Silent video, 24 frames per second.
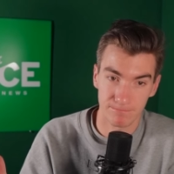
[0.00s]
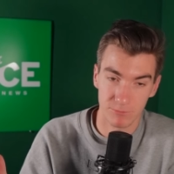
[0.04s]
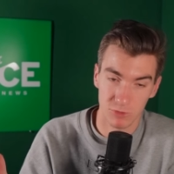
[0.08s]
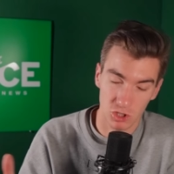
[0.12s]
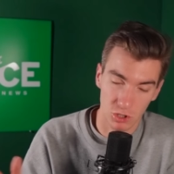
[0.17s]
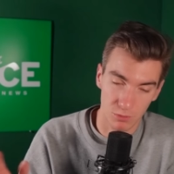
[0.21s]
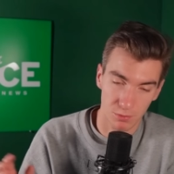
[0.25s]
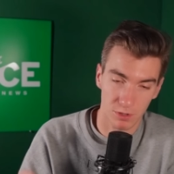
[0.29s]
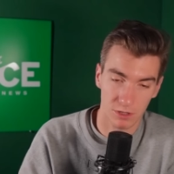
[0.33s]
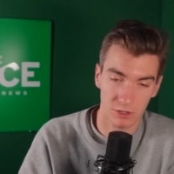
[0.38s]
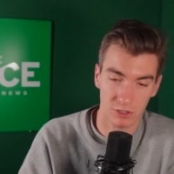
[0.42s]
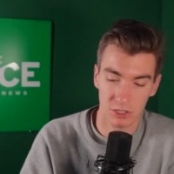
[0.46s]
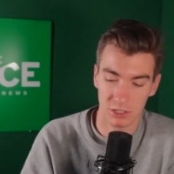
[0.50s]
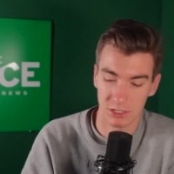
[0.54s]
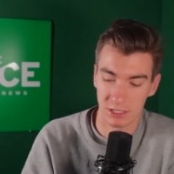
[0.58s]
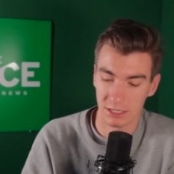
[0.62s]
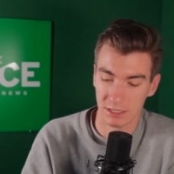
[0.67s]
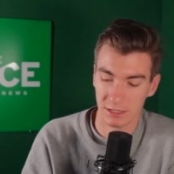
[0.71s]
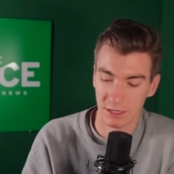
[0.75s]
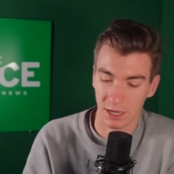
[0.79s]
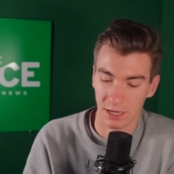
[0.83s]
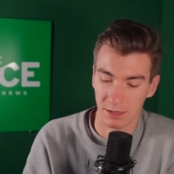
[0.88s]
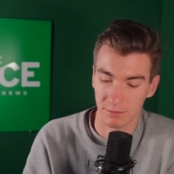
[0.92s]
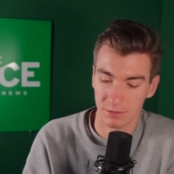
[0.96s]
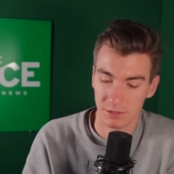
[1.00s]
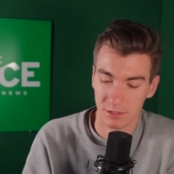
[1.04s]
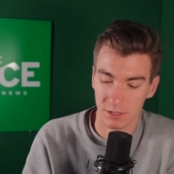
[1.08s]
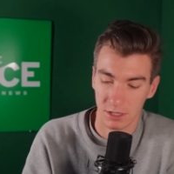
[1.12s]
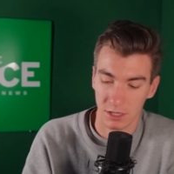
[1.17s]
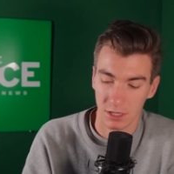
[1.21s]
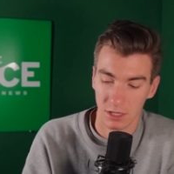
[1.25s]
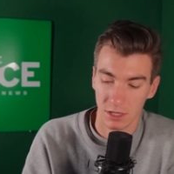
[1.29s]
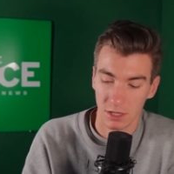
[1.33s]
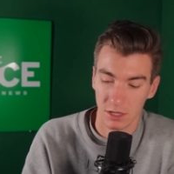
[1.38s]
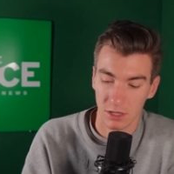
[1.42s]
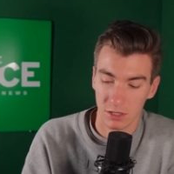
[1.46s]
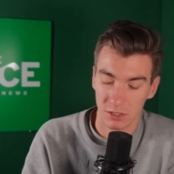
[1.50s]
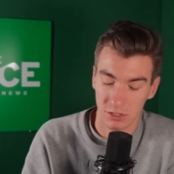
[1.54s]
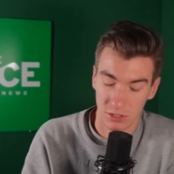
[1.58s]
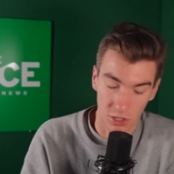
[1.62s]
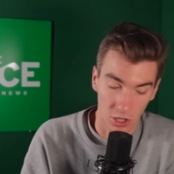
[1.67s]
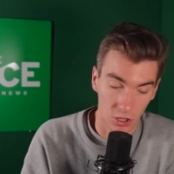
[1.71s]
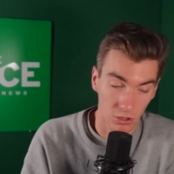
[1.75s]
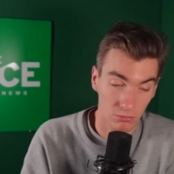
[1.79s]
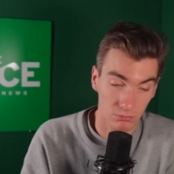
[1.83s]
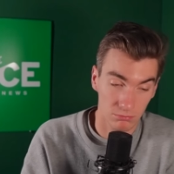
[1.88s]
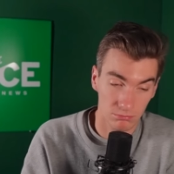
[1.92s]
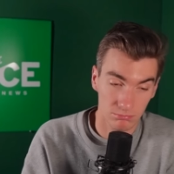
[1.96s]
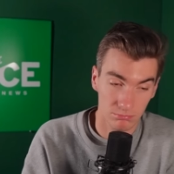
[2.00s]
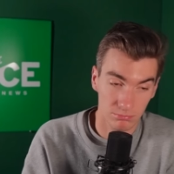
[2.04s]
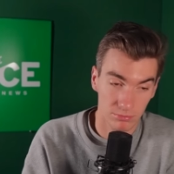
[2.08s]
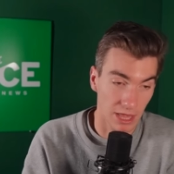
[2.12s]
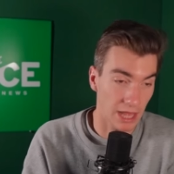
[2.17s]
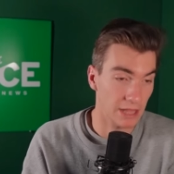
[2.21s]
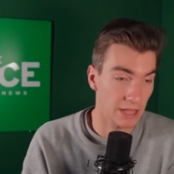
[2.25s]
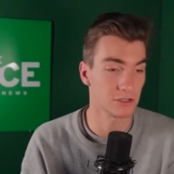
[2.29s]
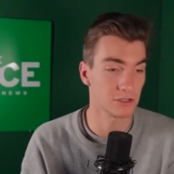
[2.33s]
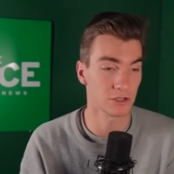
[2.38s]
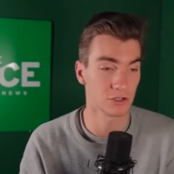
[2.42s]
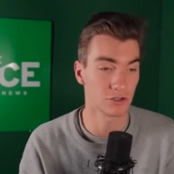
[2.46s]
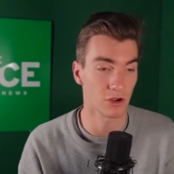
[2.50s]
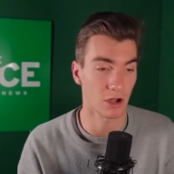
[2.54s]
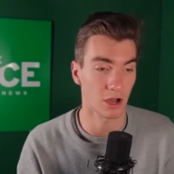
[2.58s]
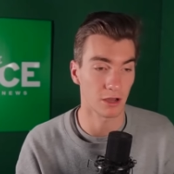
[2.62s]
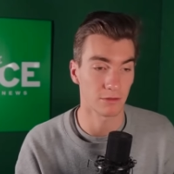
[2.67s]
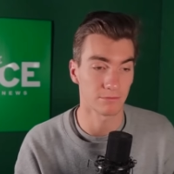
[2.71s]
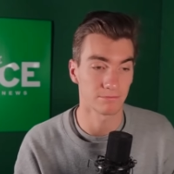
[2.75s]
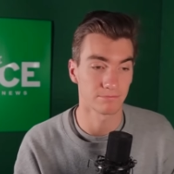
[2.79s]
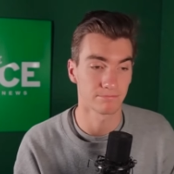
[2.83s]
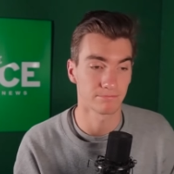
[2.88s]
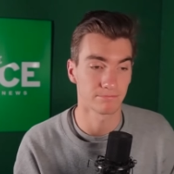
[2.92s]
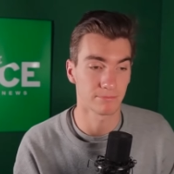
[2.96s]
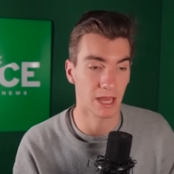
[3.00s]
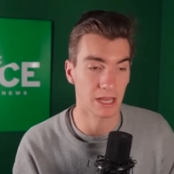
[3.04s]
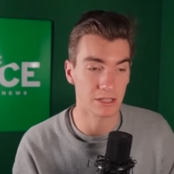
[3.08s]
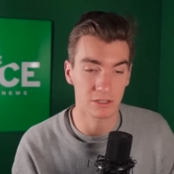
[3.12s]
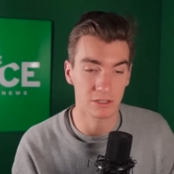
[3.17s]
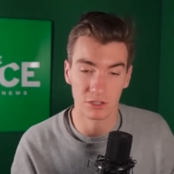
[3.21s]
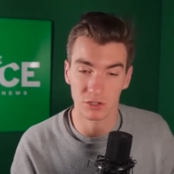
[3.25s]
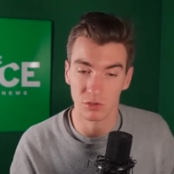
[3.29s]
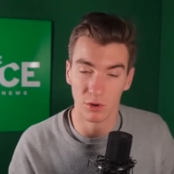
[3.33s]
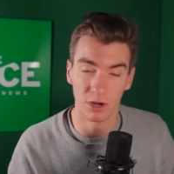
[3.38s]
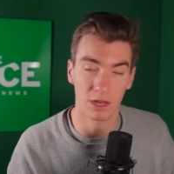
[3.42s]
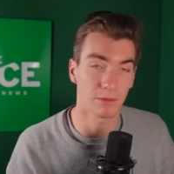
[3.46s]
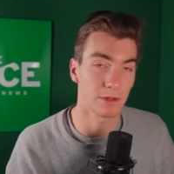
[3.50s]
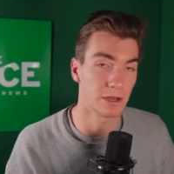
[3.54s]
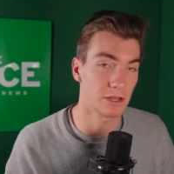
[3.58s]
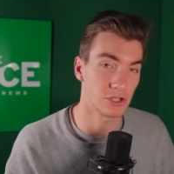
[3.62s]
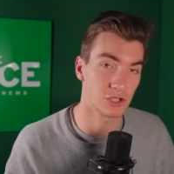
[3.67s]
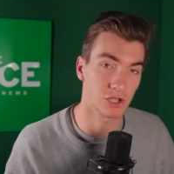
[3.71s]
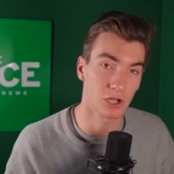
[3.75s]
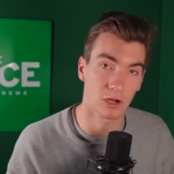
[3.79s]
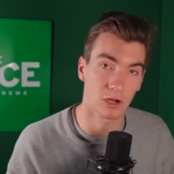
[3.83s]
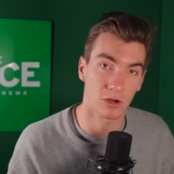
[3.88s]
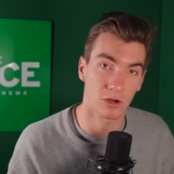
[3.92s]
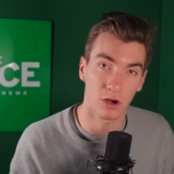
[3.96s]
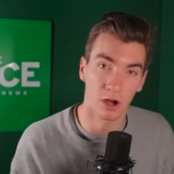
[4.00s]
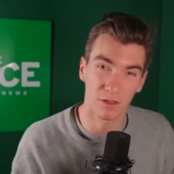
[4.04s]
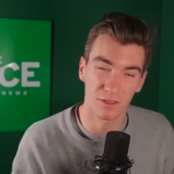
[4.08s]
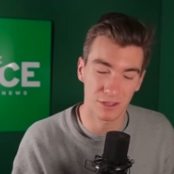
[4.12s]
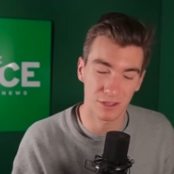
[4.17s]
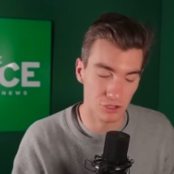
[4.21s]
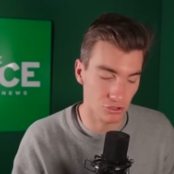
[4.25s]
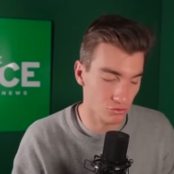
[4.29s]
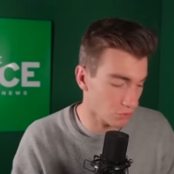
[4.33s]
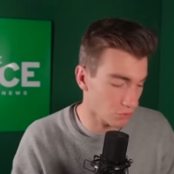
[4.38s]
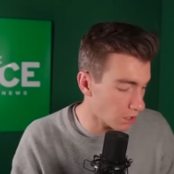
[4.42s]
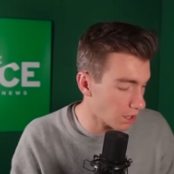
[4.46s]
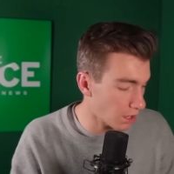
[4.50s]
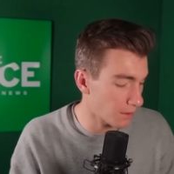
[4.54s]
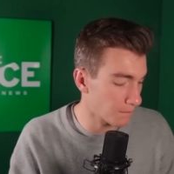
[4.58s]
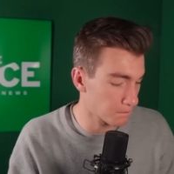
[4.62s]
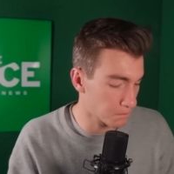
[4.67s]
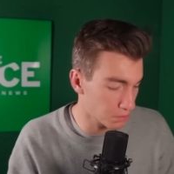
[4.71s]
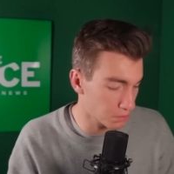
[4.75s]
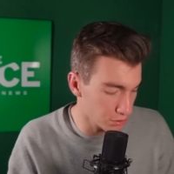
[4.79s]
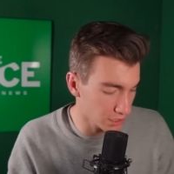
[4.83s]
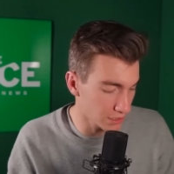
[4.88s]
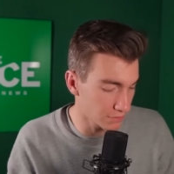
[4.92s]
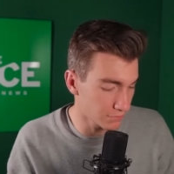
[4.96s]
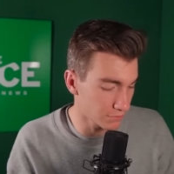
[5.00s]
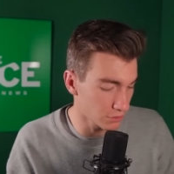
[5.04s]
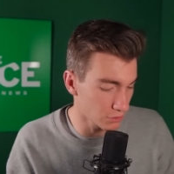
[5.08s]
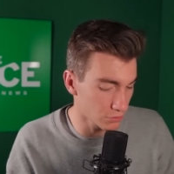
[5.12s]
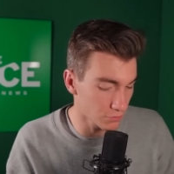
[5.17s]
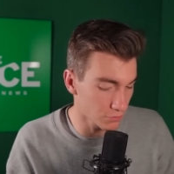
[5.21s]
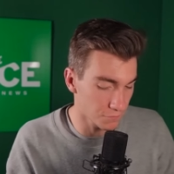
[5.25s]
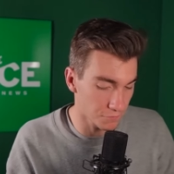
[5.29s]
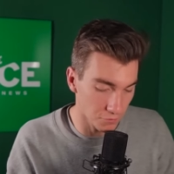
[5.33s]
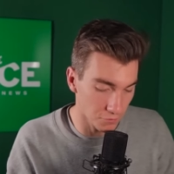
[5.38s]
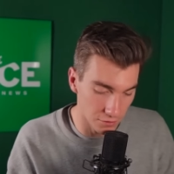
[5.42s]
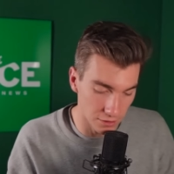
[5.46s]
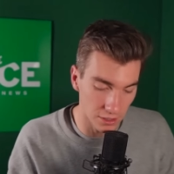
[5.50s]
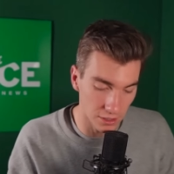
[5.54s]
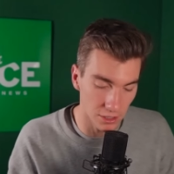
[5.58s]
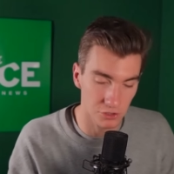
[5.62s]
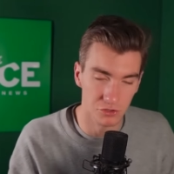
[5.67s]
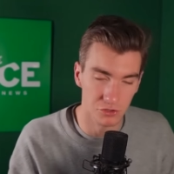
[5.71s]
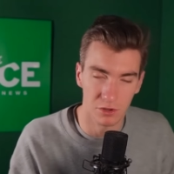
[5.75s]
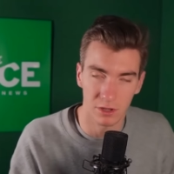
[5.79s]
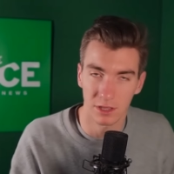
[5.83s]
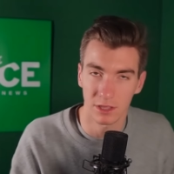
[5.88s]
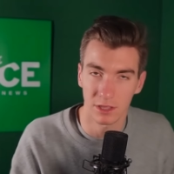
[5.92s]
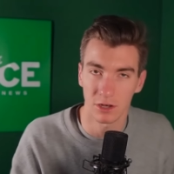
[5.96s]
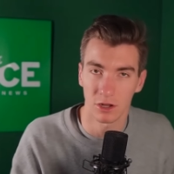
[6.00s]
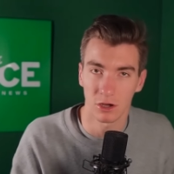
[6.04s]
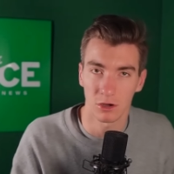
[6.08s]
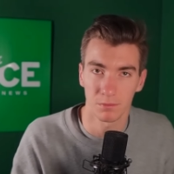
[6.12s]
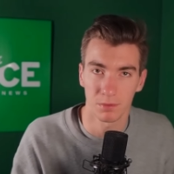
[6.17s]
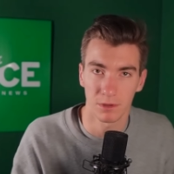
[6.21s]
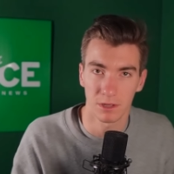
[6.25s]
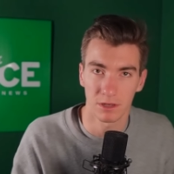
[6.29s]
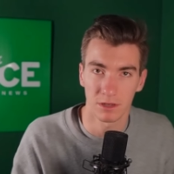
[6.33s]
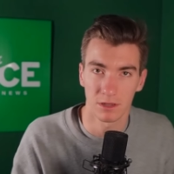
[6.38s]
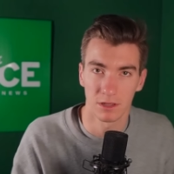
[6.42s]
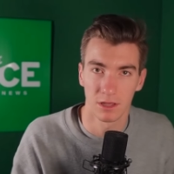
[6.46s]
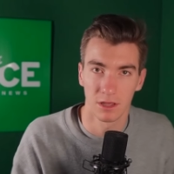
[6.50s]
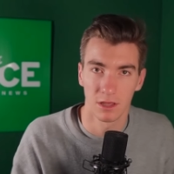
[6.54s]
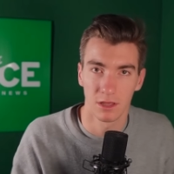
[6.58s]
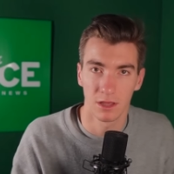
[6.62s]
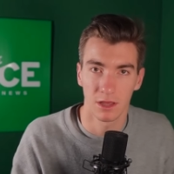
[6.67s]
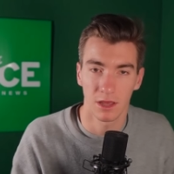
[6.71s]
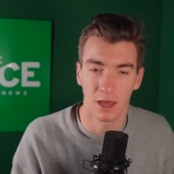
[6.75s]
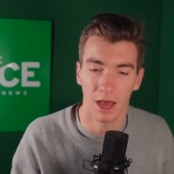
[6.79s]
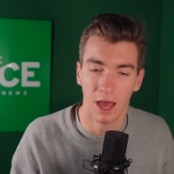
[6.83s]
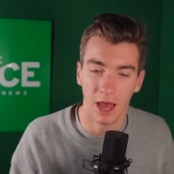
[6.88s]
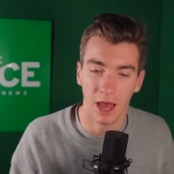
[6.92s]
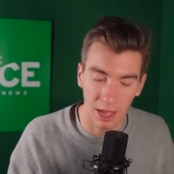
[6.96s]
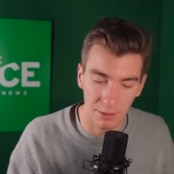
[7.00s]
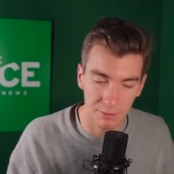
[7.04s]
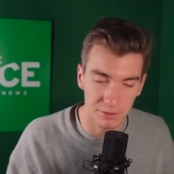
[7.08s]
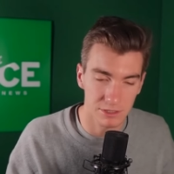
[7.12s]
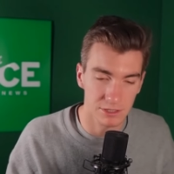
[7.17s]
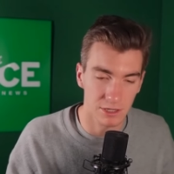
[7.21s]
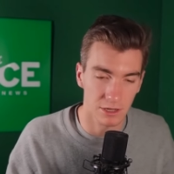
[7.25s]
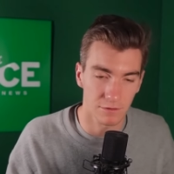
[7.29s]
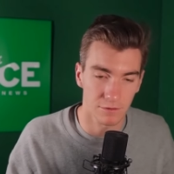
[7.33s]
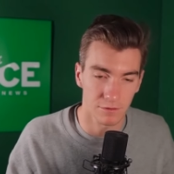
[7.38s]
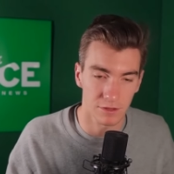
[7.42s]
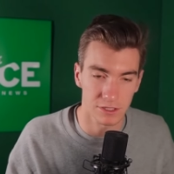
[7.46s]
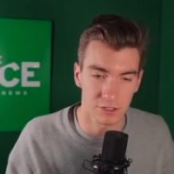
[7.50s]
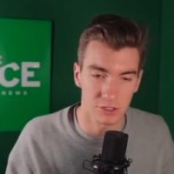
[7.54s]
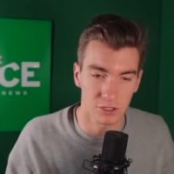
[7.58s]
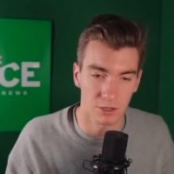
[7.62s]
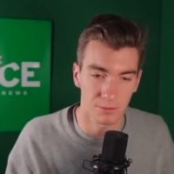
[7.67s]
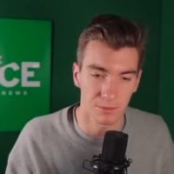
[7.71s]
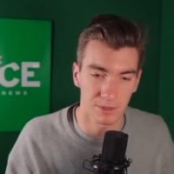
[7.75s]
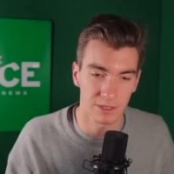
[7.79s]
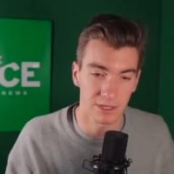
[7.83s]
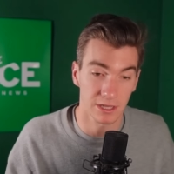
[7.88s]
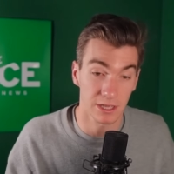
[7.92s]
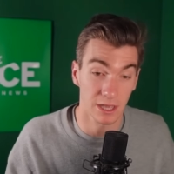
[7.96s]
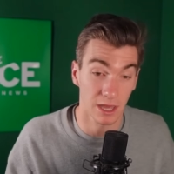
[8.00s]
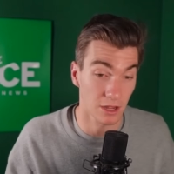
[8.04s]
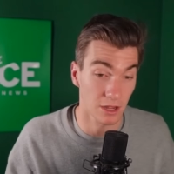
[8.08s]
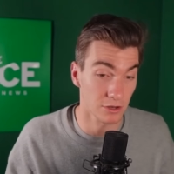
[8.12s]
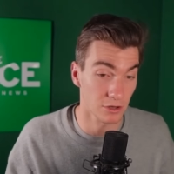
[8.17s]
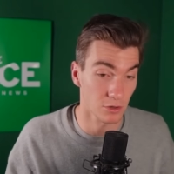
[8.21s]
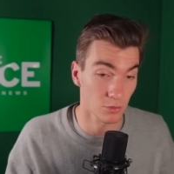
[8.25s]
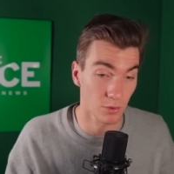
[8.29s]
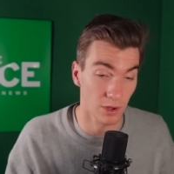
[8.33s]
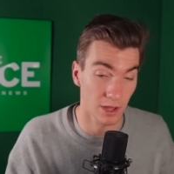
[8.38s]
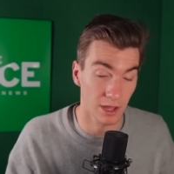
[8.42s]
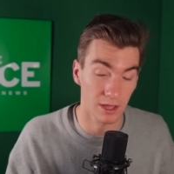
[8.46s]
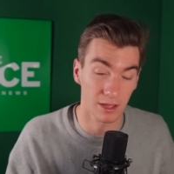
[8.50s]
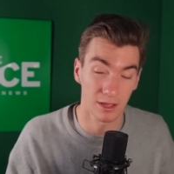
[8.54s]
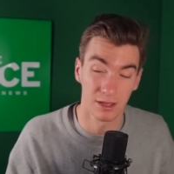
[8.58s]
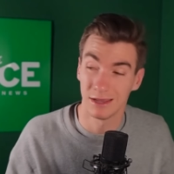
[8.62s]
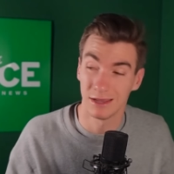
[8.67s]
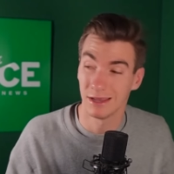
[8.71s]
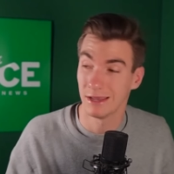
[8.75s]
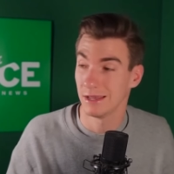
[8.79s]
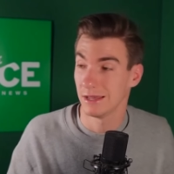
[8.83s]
Super interesting times. So that's the draw. That's a 20-minute show on the draw preview for the Australian Open. I'm excited for this tournament to get underway.